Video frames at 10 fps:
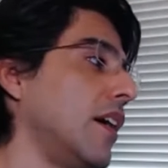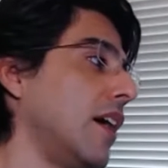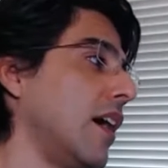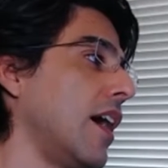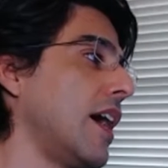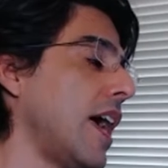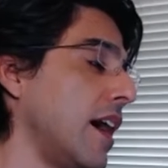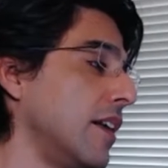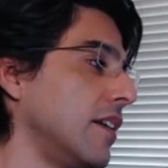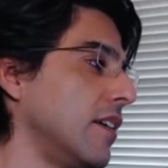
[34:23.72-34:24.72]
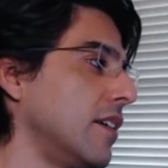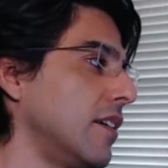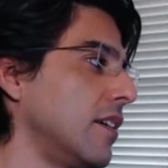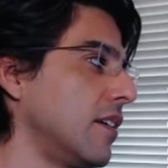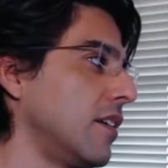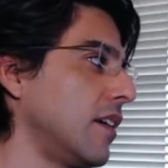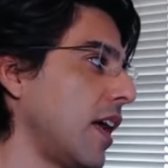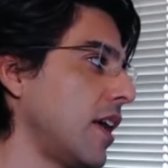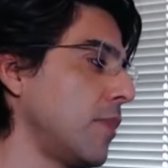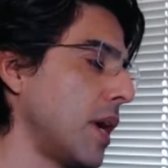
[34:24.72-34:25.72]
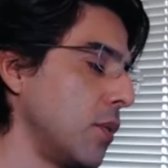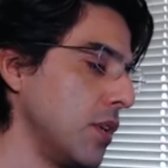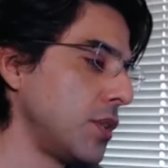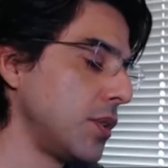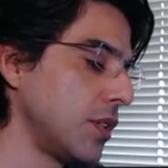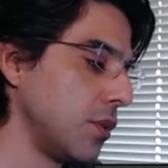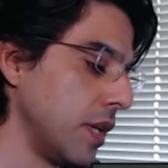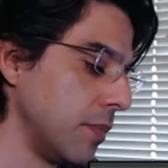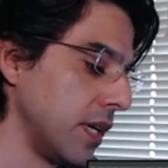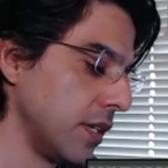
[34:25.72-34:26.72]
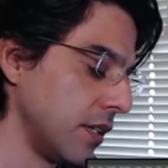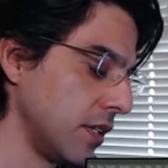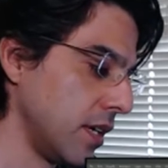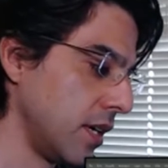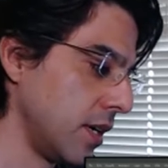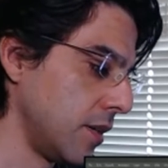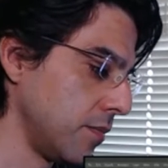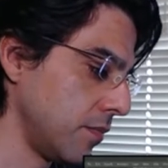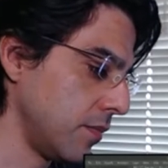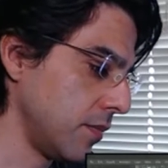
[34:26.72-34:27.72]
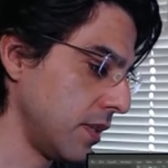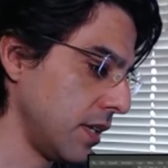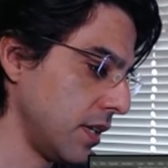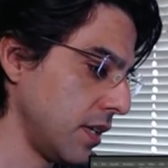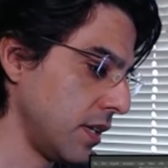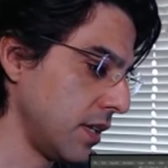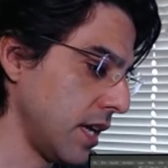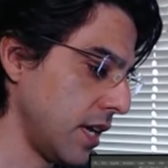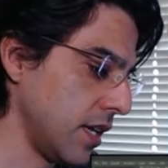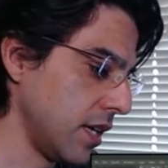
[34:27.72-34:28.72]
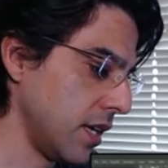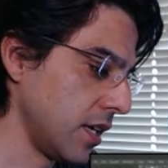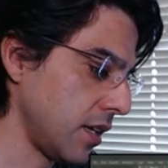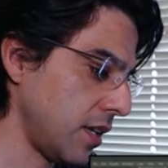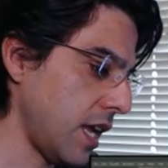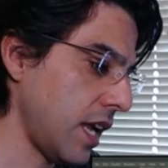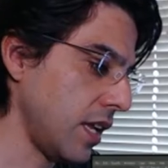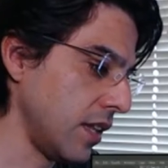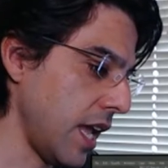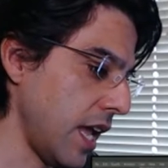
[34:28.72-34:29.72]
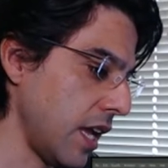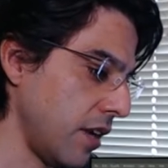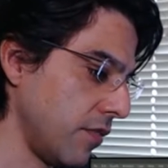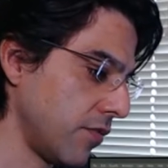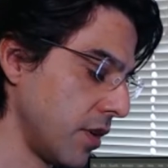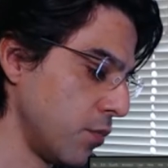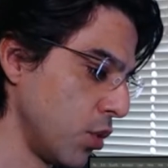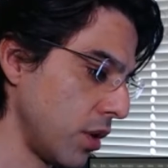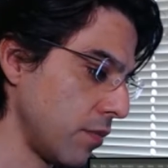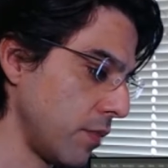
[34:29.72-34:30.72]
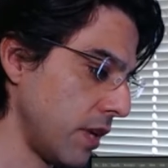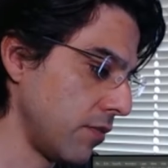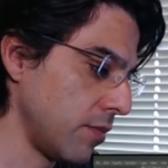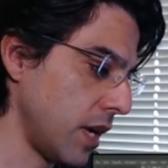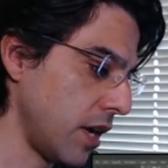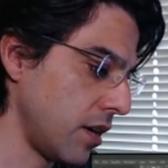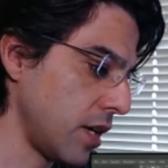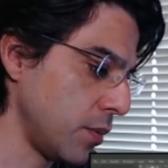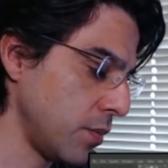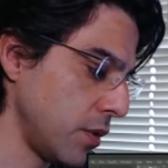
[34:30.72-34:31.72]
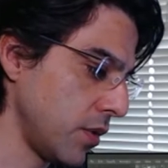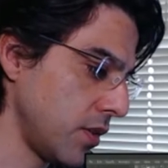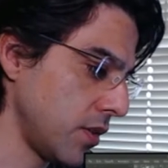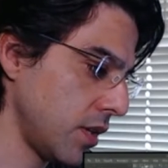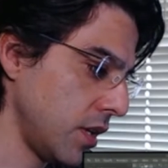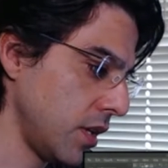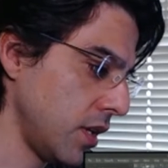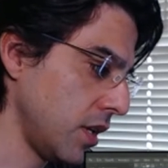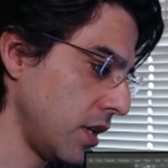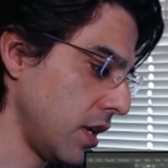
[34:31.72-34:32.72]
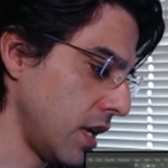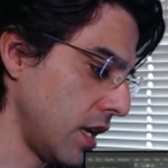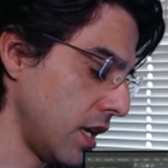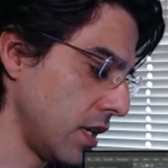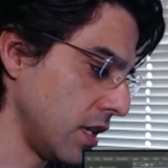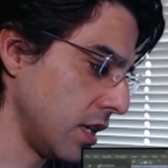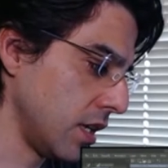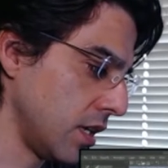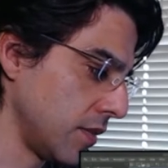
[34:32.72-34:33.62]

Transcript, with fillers: I had I had my original agreement um, that uh, Katie Lane from Work Made from Hire helped me with, and uh,